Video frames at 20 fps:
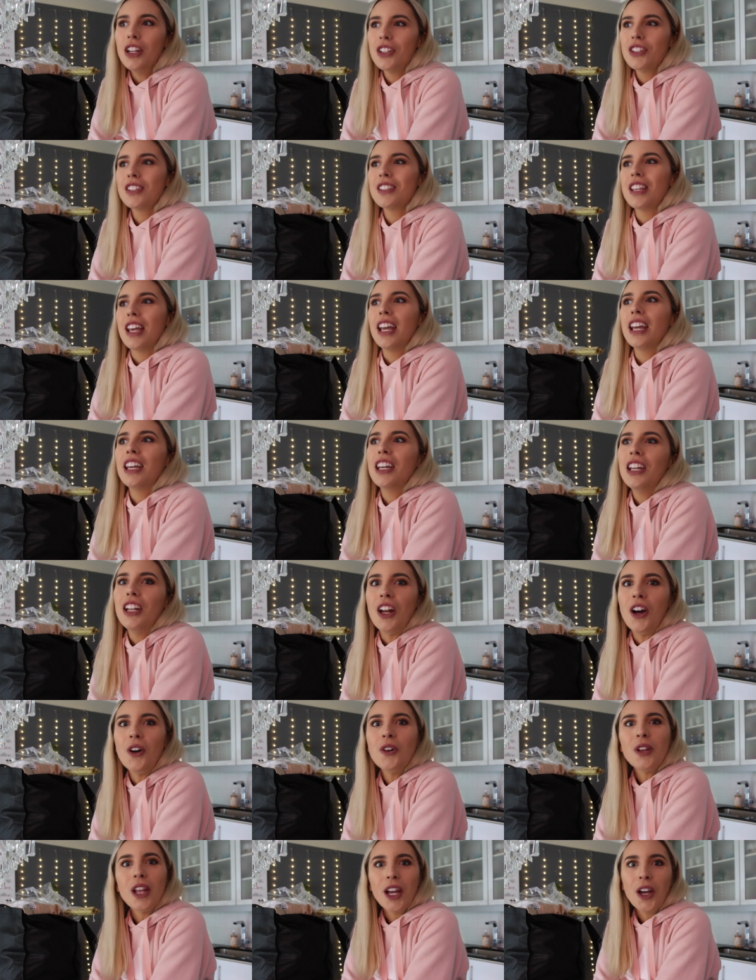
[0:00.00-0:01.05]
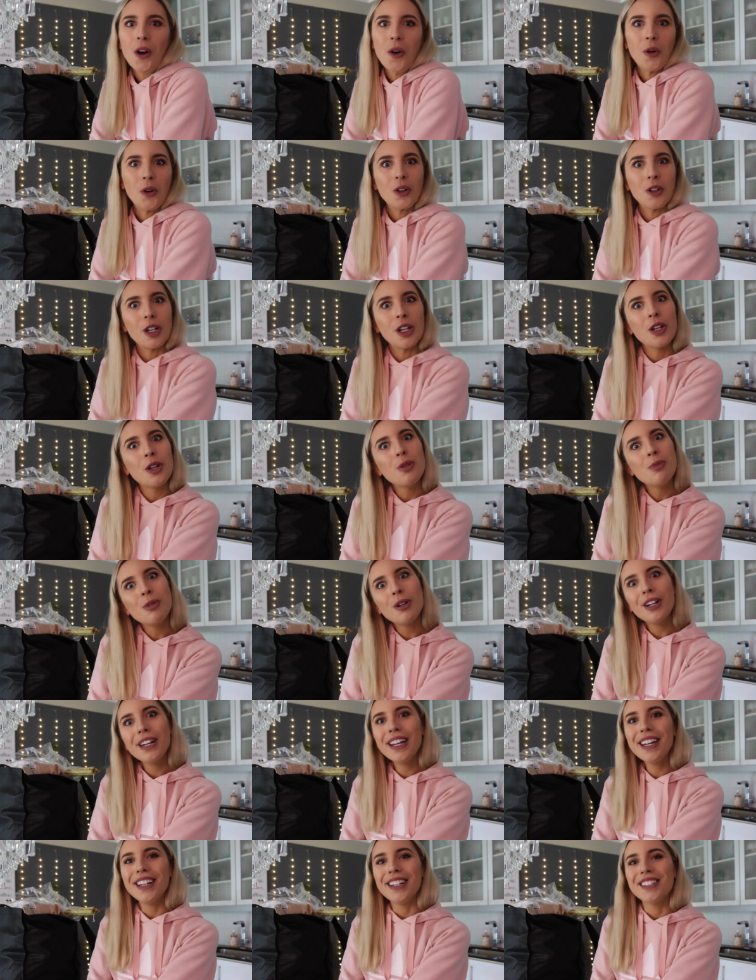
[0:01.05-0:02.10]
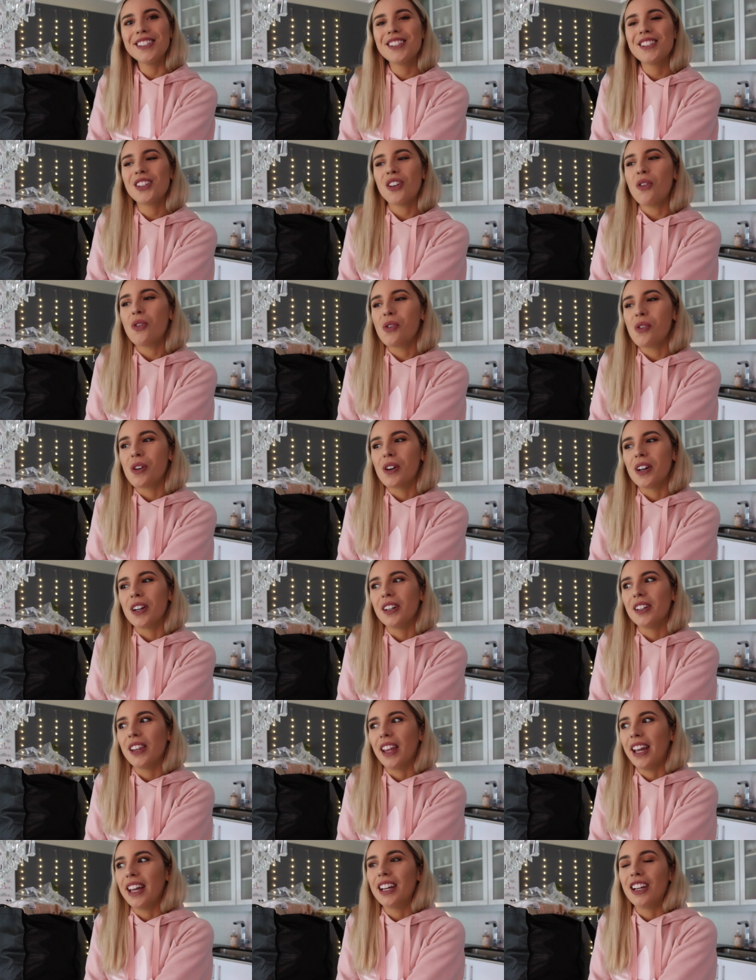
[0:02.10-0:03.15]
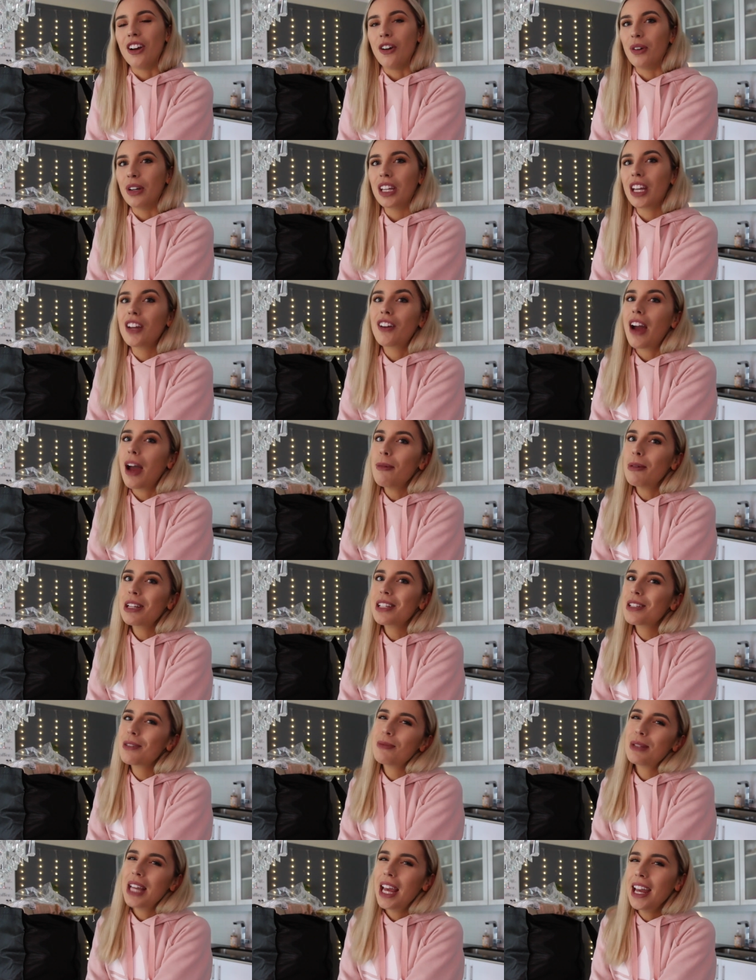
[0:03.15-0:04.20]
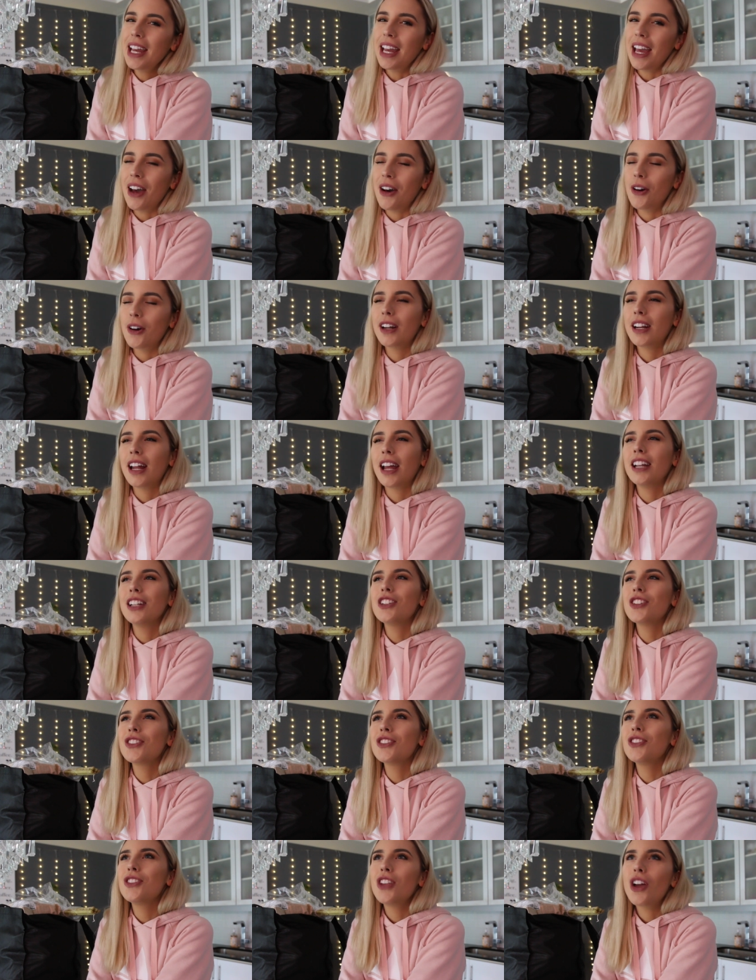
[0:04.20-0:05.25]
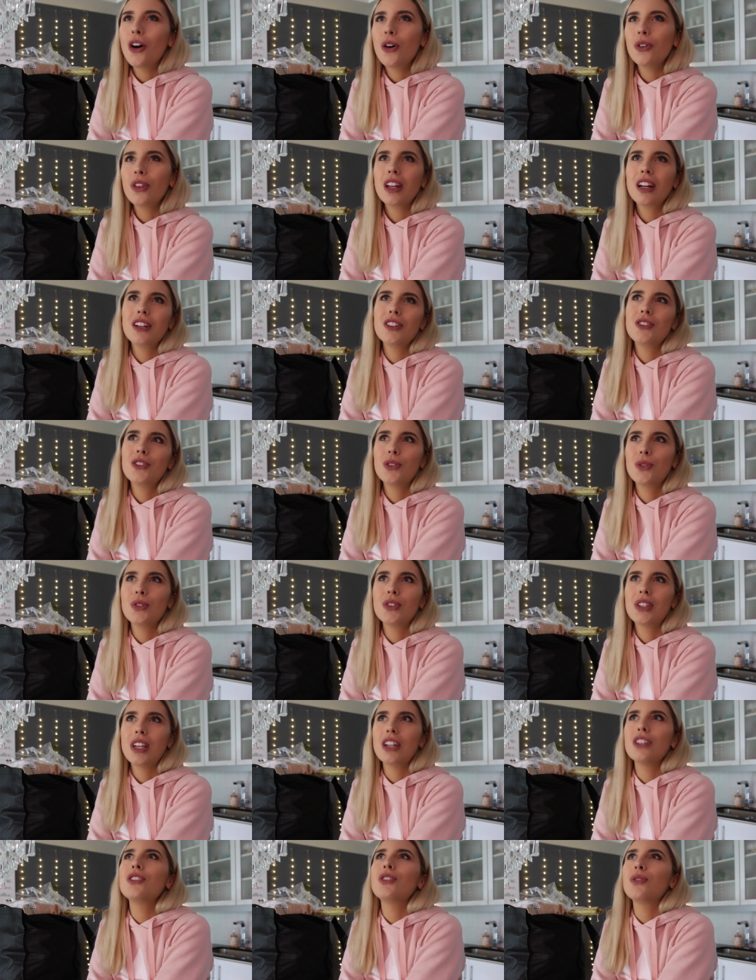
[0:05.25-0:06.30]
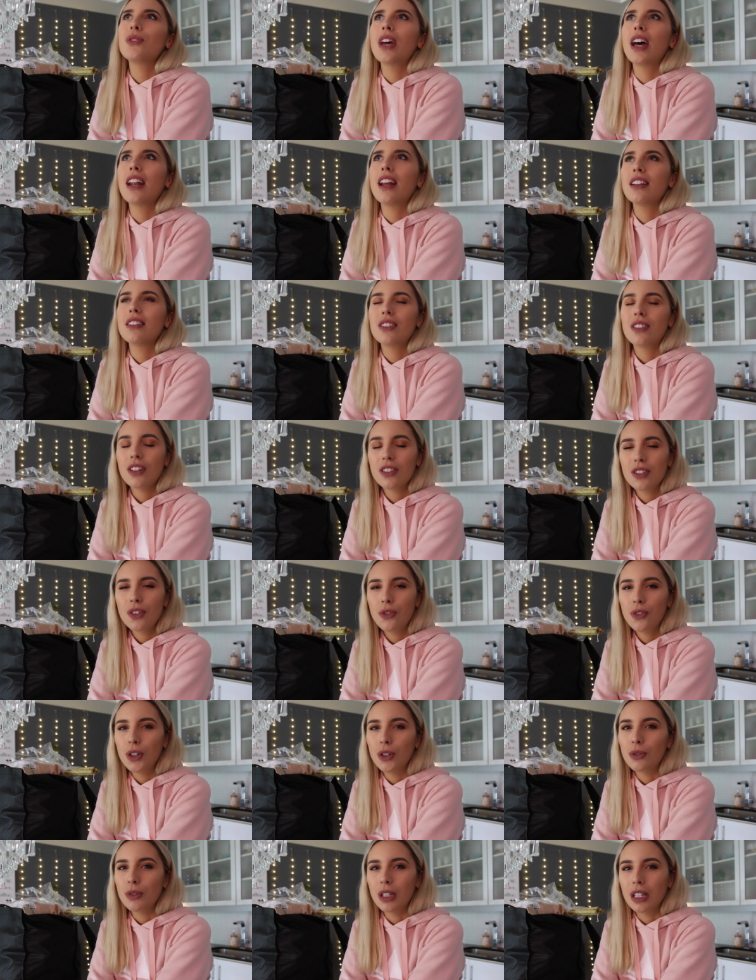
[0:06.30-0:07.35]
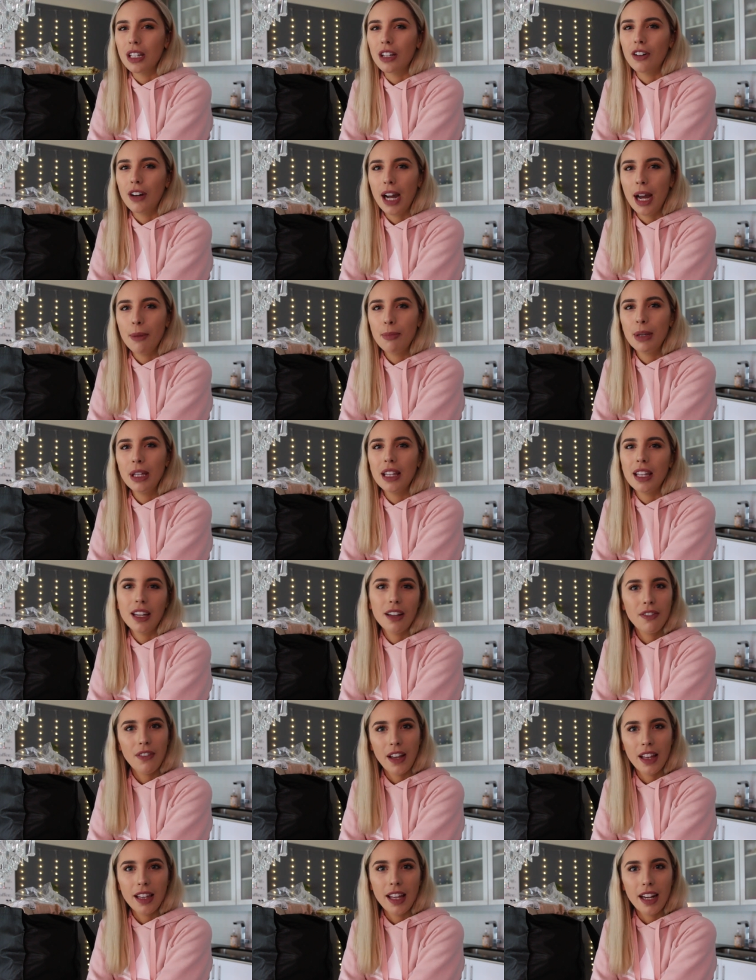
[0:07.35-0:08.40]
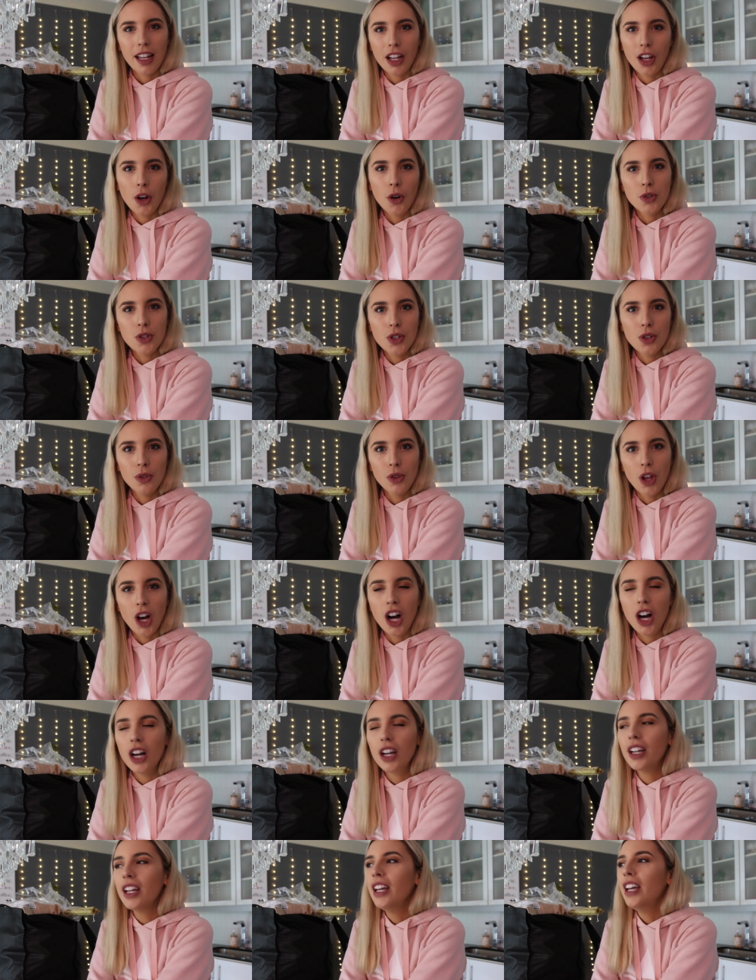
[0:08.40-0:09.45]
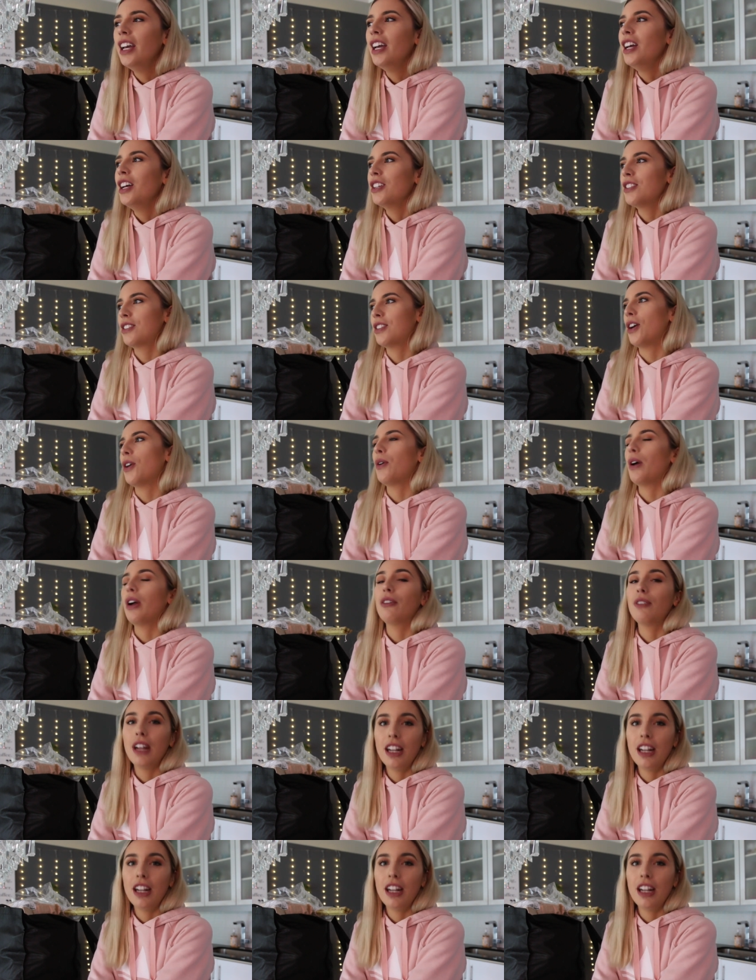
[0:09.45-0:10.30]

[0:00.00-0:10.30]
just like, you know, like ordering Uber Eats or like going and grabbing some takeout. And I just know that as soon as I do that, I start to feel really crappy, like if I let it go too long. So I